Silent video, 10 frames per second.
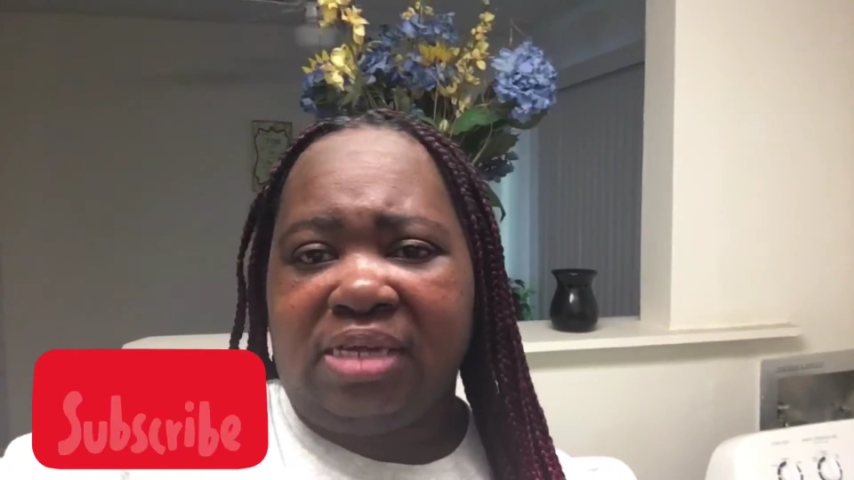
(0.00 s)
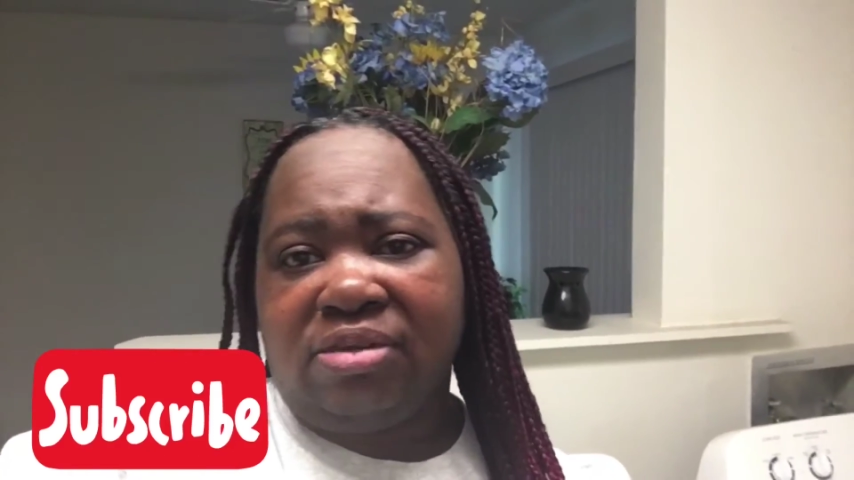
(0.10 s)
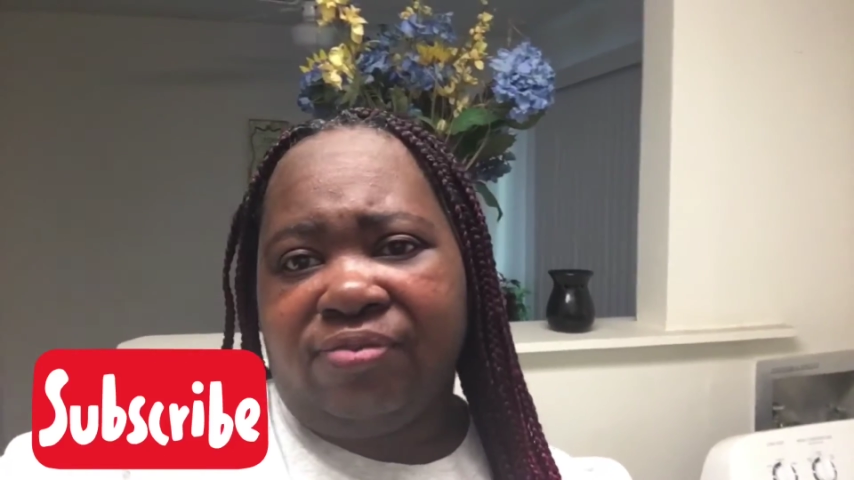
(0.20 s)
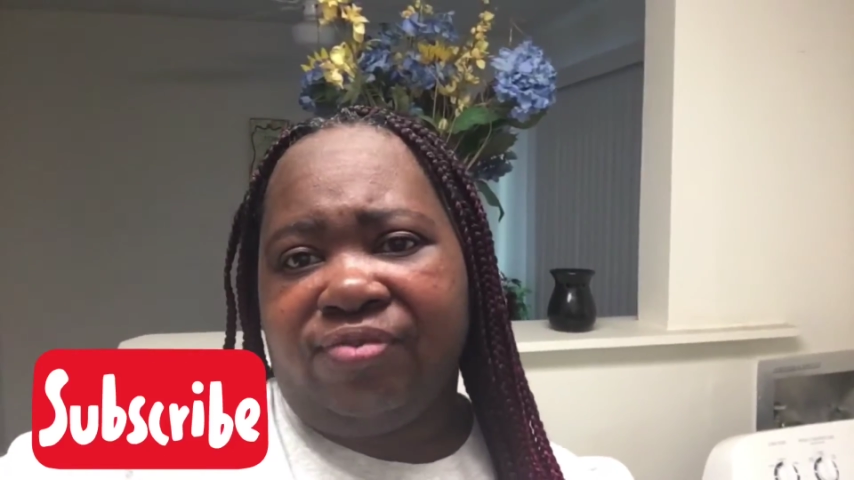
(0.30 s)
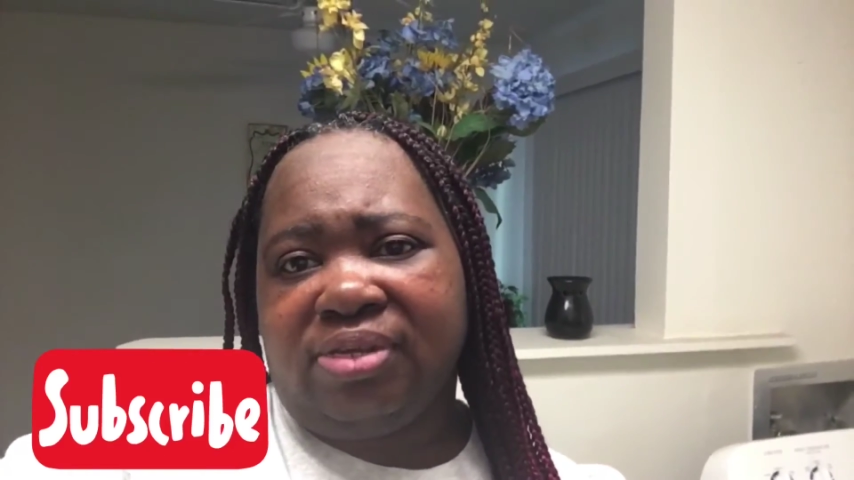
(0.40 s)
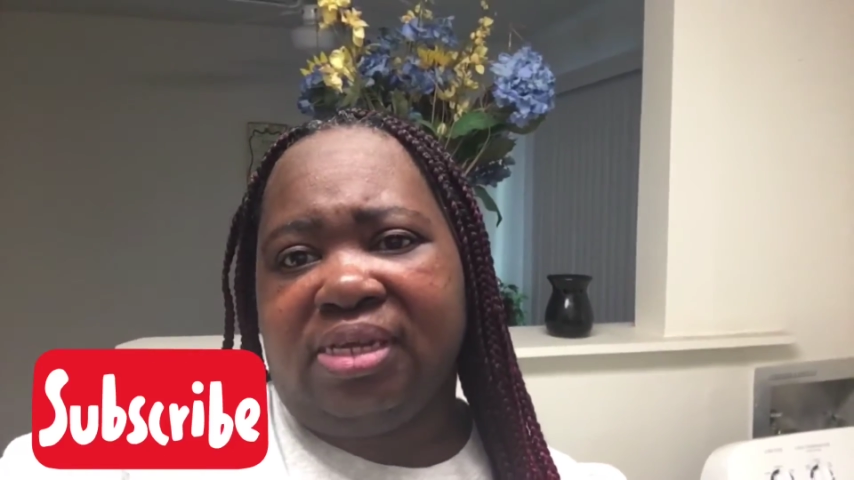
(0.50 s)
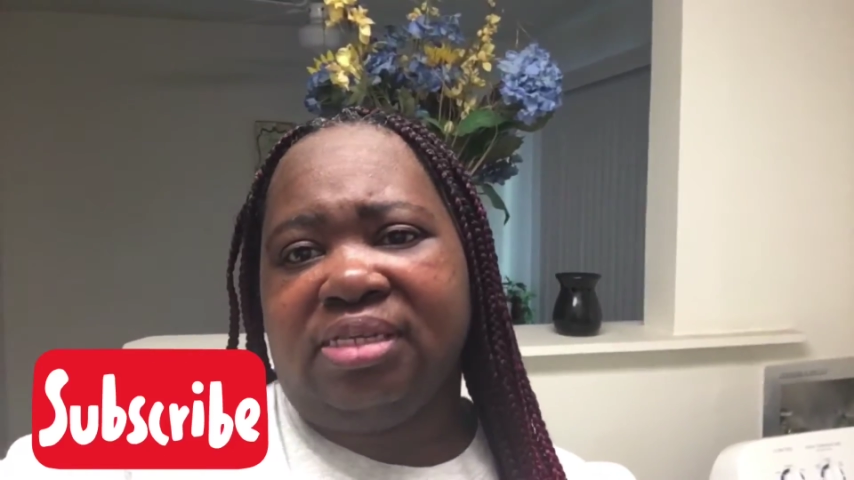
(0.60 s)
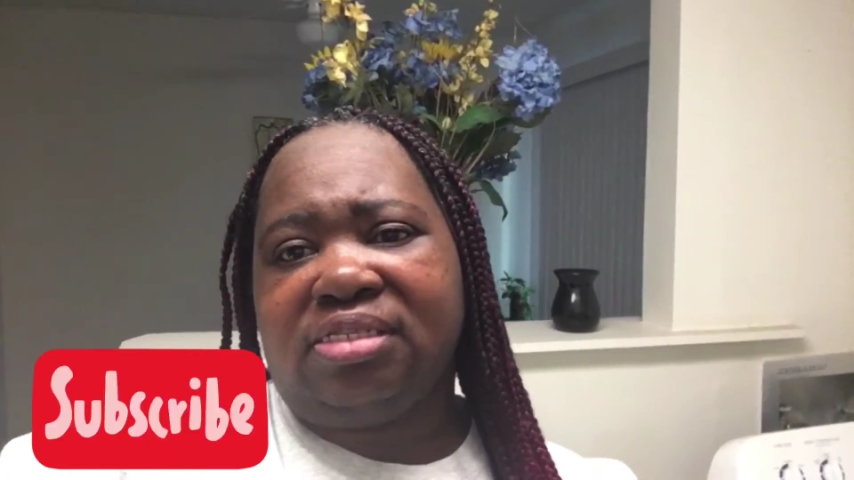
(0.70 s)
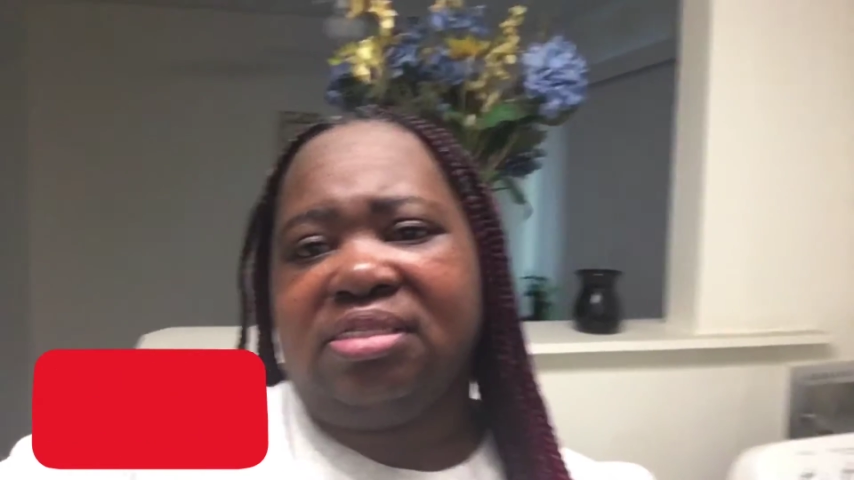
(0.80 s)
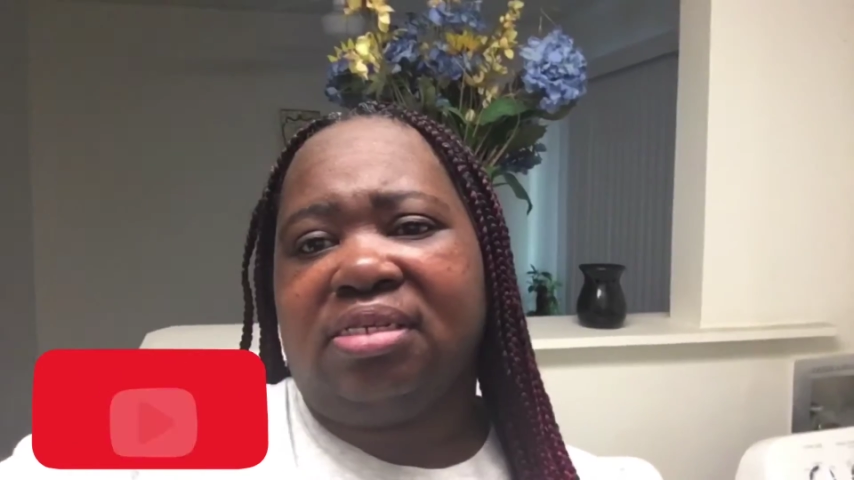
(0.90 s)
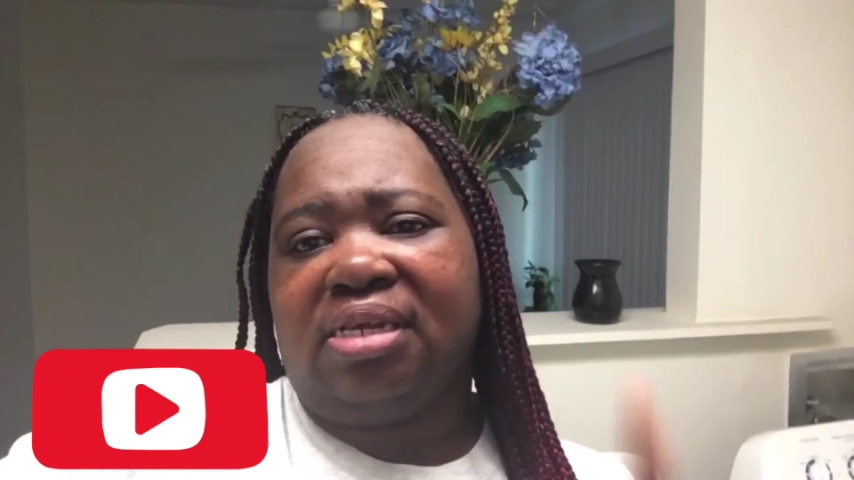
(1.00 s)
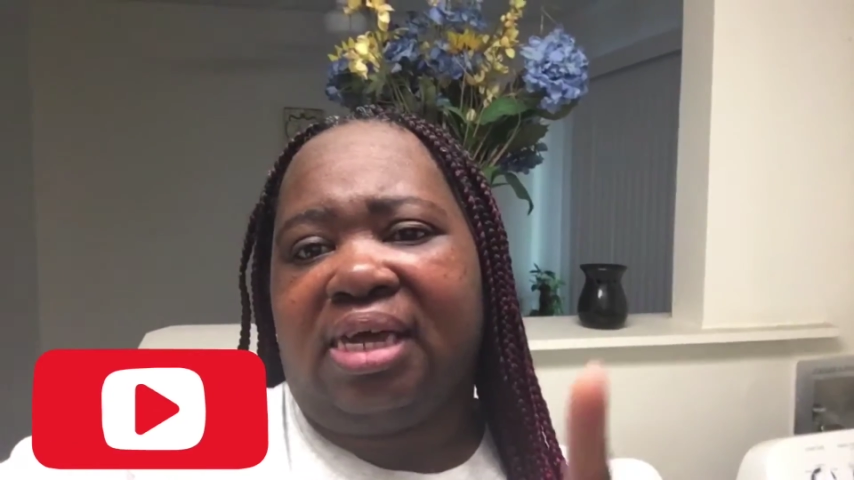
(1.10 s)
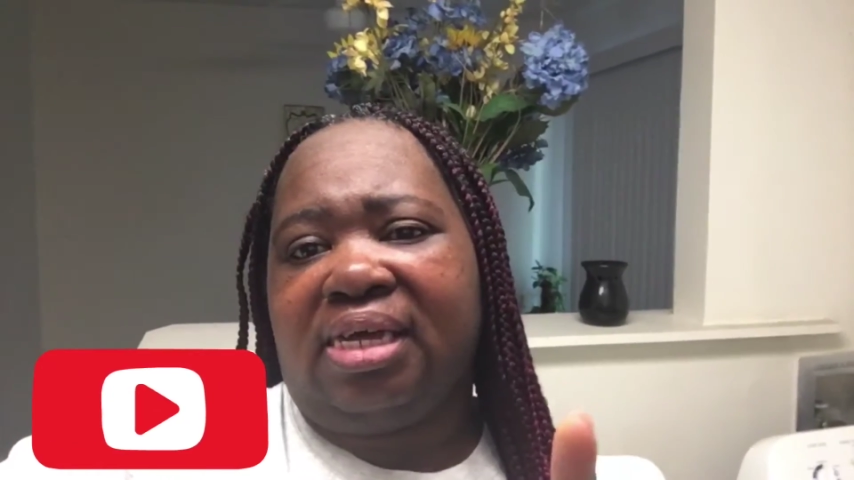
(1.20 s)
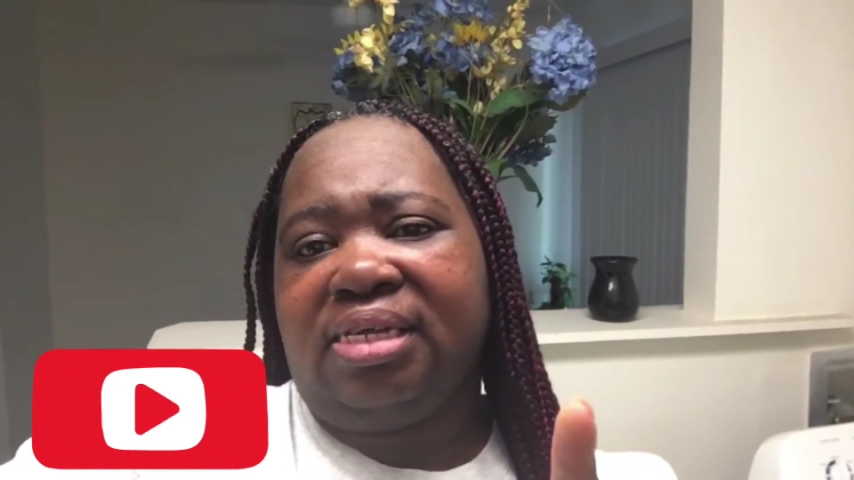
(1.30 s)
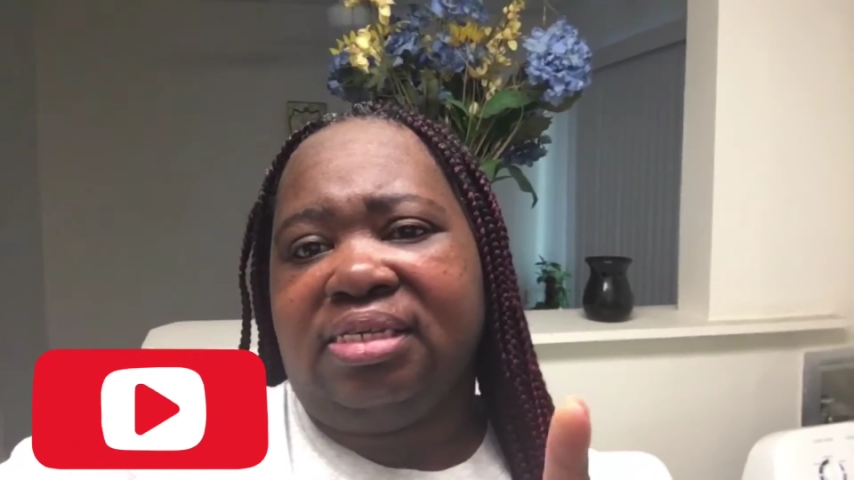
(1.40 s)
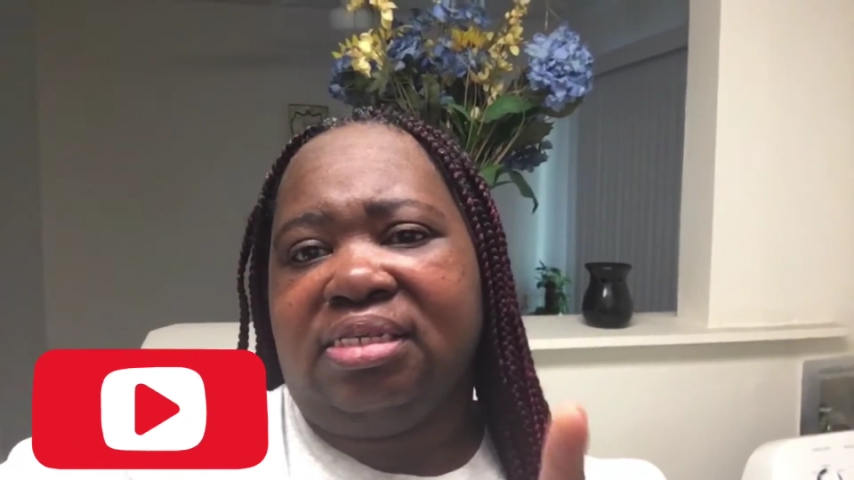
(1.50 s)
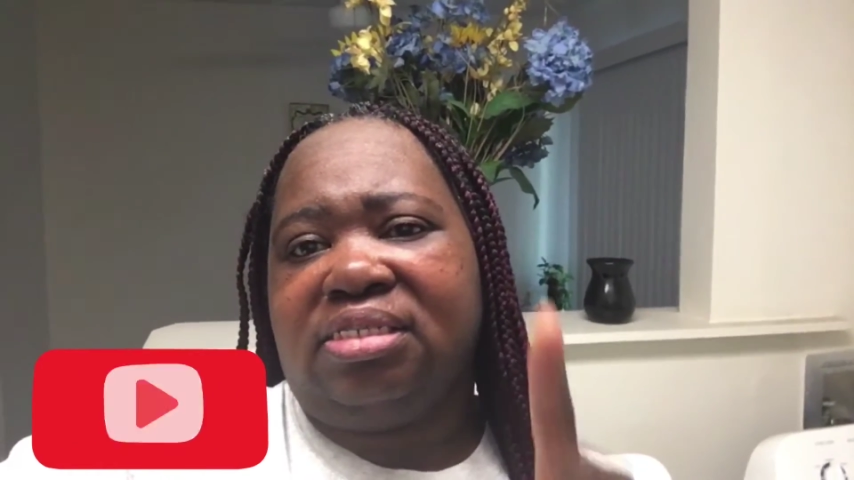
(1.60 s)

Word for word: don't forget to like,